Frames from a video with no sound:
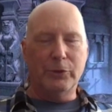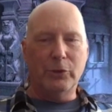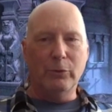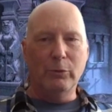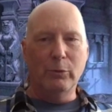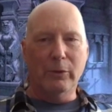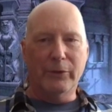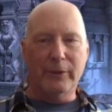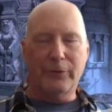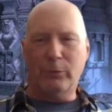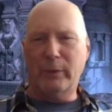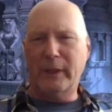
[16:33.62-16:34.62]
two or
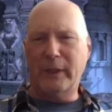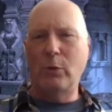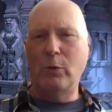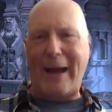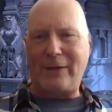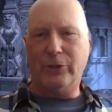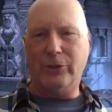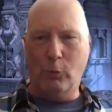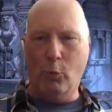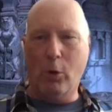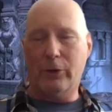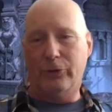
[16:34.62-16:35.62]
the three who actually
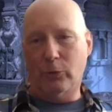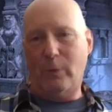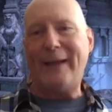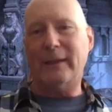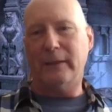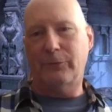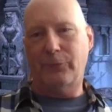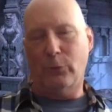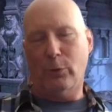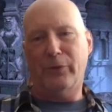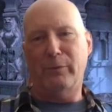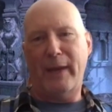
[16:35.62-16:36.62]
work directly
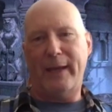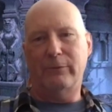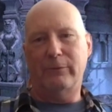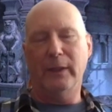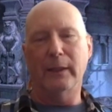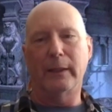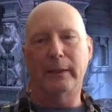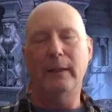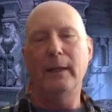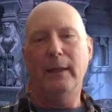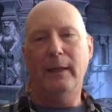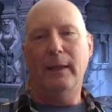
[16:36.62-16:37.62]
for the main villain.
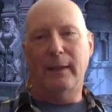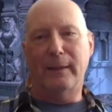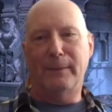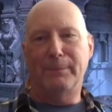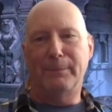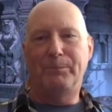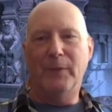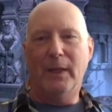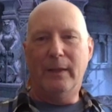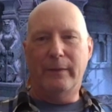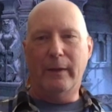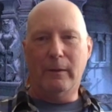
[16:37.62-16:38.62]
Um,
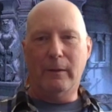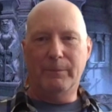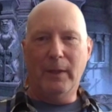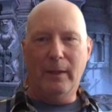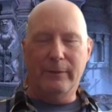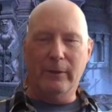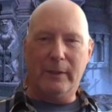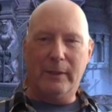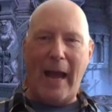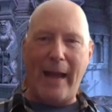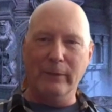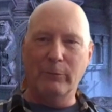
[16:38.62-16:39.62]
they're they're
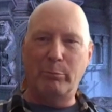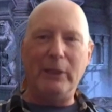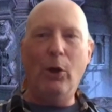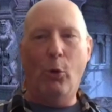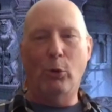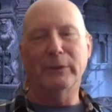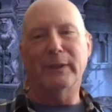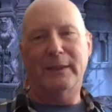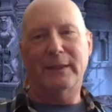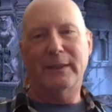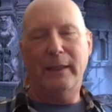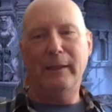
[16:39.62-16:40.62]
kind of
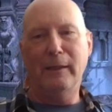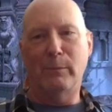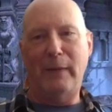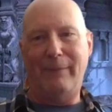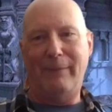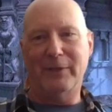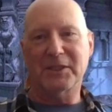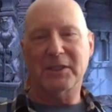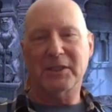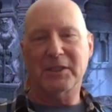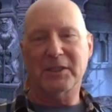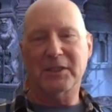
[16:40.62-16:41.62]
beholden to him,
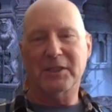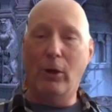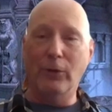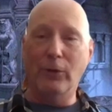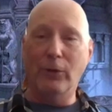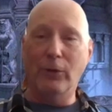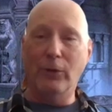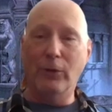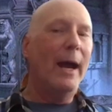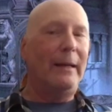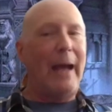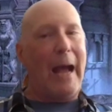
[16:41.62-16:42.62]
obviously. Yeah. Although
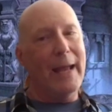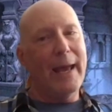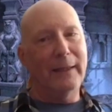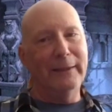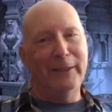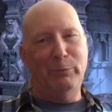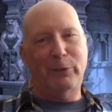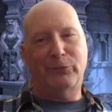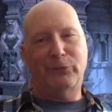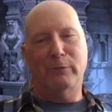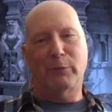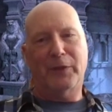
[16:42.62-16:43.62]
I had a little bit of
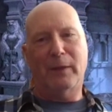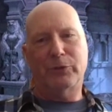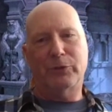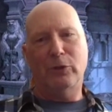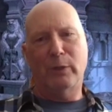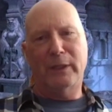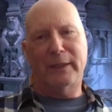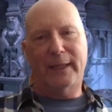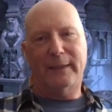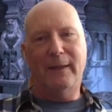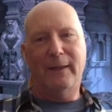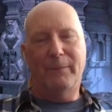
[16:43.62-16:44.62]
fun with them too, in
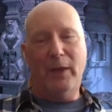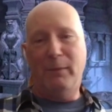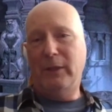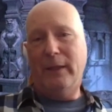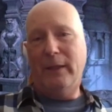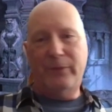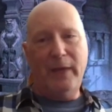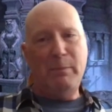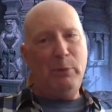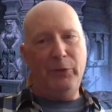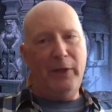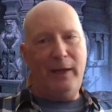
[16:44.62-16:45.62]
that I mean they, they
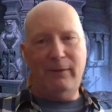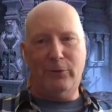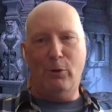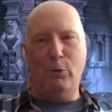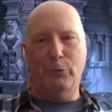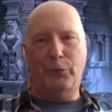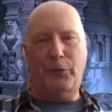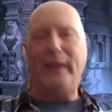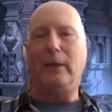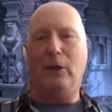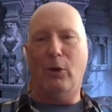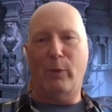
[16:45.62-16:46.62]
both have their own thing
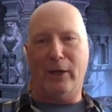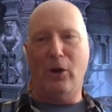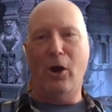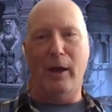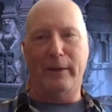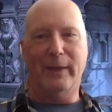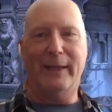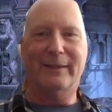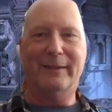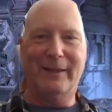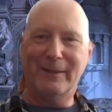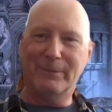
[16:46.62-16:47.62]
going on, right? Yeah.
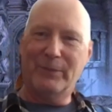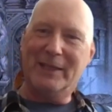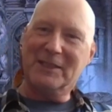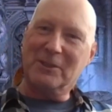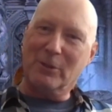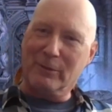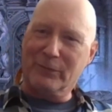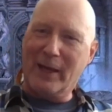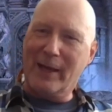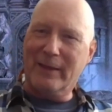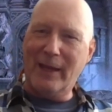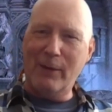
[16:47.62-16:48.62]
They, uh-huh. they
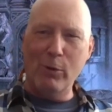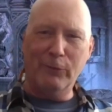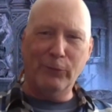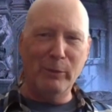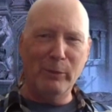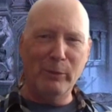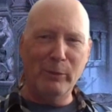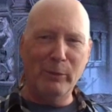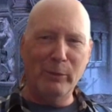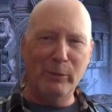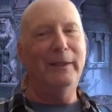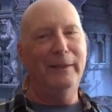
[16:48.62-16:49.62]
they work for the main
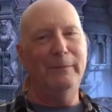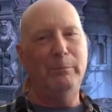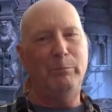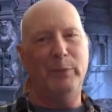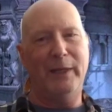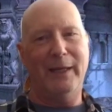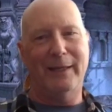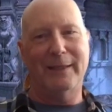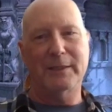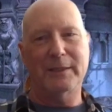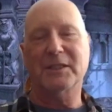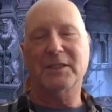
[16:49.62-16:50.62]
villain
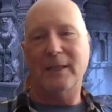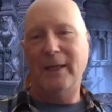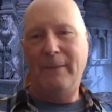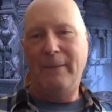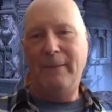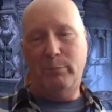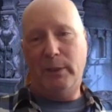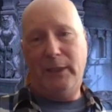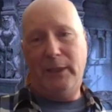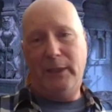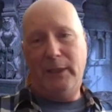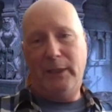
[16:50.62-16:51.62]
because because
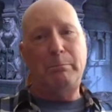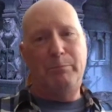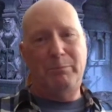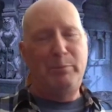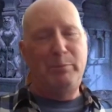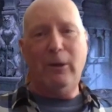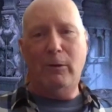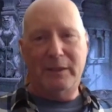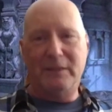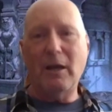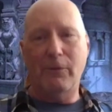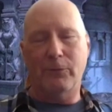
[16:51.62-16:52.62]
he's bigger
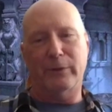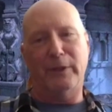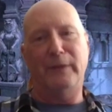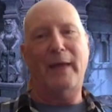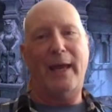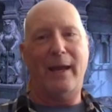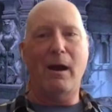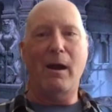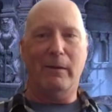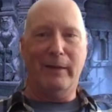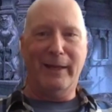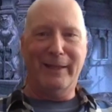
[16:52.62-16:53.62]
and tougher than they
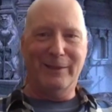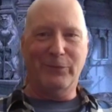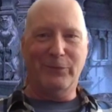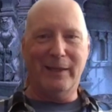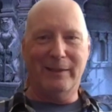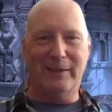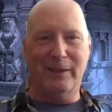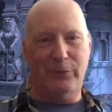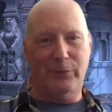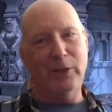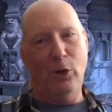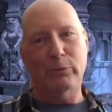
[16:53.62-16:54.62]
are, and if they if
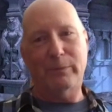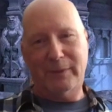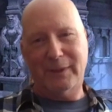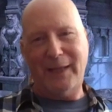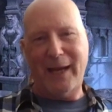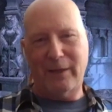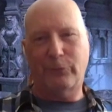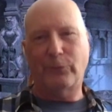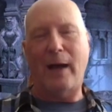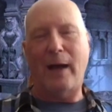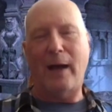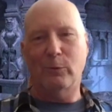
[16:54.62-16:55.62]
they don't kind of
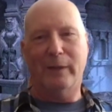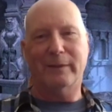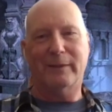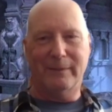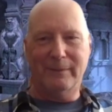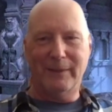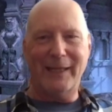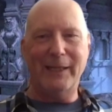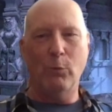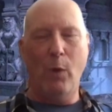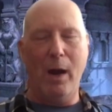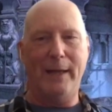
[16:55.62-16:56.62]
follow what he
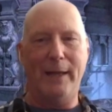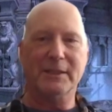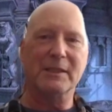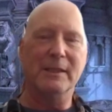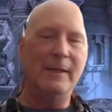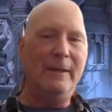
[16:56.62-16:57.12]
wants,